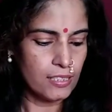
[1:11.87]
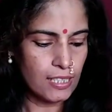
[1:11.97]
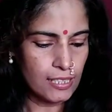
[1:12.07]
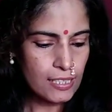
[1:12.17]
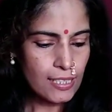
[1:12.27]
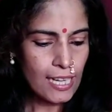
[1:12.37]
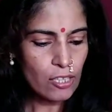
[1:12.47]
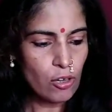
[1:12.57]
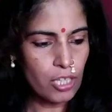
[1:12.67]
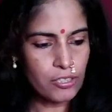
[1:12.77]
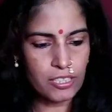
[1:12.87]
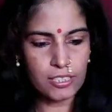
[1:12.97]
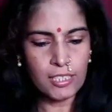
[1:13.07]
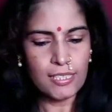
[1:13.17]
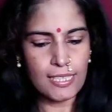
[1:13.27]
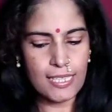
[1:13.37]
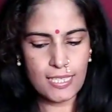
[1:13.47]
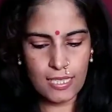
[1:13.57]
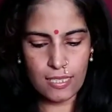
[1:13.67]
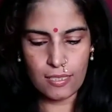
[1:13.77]
The other thing I got here
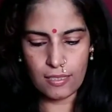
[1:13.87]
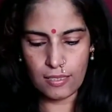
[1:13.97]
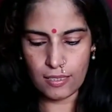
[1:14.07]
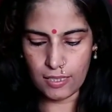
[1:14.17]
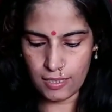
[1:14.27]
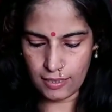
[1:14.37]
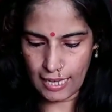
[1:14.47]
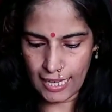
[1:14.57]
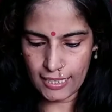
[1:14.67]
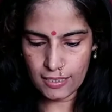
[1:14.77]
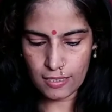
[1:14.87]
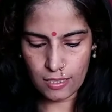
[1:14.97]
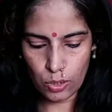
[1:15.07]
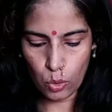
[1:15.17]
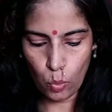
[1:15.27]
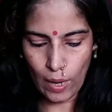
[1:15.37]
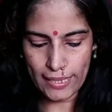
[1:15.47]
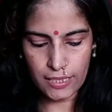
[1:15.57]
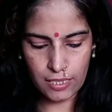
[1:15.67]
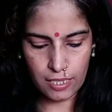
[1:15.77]
is a nice
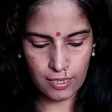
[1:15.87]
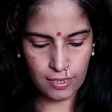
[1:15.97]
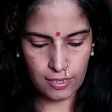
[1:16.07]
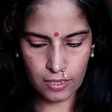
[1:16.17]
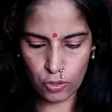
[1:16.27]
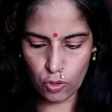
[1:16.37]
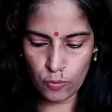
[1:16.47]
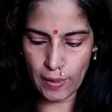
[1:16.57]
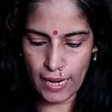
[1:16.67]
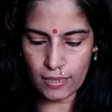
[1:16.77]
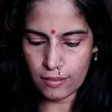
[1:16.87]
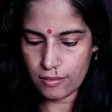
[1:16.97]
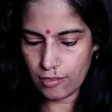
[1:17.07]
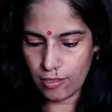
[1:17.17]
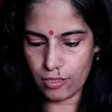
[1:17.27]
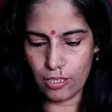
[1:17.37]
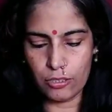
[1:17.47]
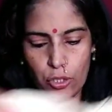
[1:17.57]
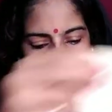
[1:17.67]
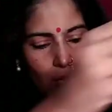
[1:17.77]
white tote bag, or
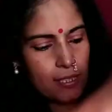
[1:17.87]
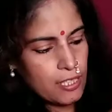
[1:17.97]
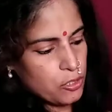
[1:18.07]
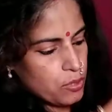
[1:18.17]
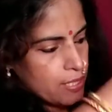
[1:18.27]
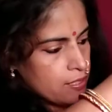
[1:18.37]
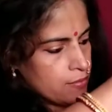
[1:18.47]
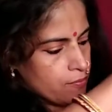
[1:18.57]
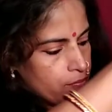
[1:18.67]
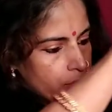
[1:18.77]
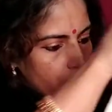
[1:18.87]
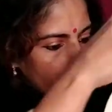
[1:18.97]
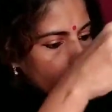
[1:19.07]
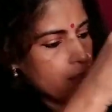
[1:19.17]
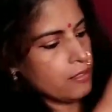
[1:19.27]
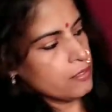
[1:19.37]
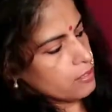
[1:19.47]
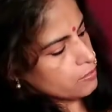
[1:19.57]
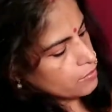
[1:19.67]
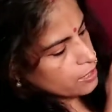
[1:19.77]
a jhola that you say,
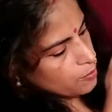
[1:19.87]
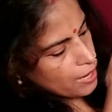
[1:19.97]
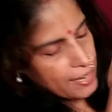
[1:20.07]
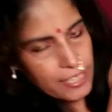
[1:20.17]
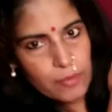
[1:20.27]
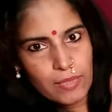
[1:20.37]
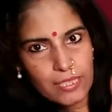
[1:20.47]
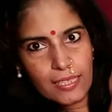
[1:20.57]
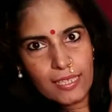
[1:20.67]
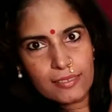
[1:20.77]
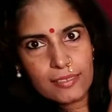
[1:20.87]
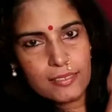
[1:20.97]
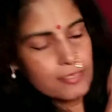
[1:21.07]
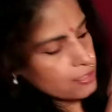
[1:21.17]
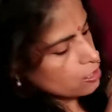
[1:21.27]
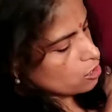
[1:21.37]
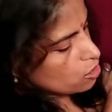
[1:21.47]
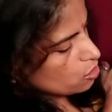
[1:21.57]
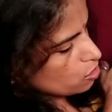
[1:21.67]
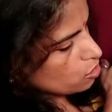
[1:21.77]
with the brand name like that.
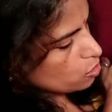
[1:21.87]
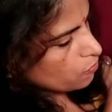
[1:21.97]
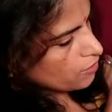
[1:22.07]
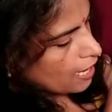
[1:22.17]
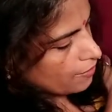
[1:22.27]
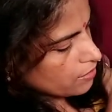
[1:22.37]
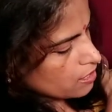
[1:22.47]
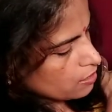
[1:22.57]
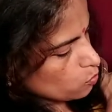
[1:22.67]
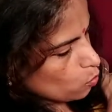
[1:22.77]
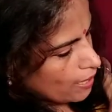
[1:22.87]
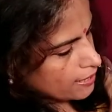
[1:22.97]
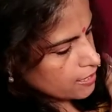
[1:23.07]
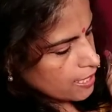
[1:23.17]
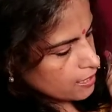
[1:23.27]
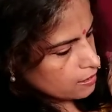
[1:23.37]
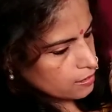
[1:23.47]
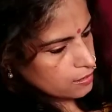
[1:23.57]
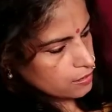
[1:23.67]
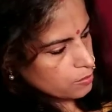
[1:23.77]
So we have this in white and
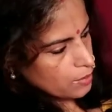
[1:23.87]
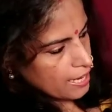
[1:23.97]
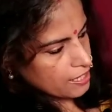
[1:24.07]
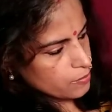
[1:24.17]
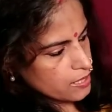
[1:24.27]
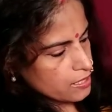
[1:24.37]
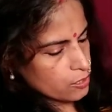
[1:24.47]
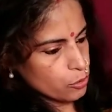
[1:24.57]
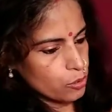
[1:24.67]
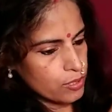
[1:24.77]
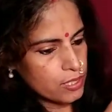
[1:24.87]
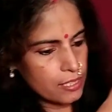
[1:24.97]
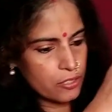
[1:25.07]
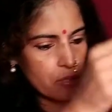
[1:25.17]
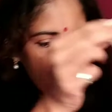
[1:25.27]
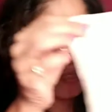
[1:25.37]
uh, the brand name is in golden, as you